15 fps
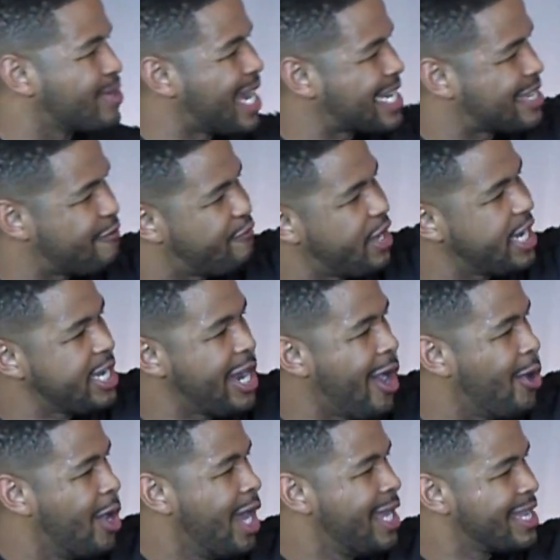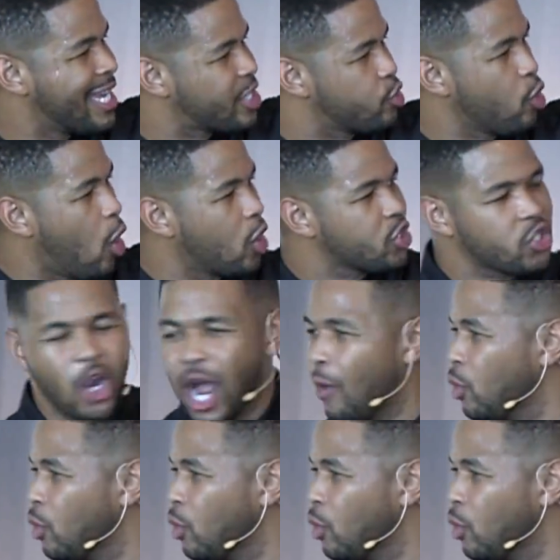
Like the video that you all saw,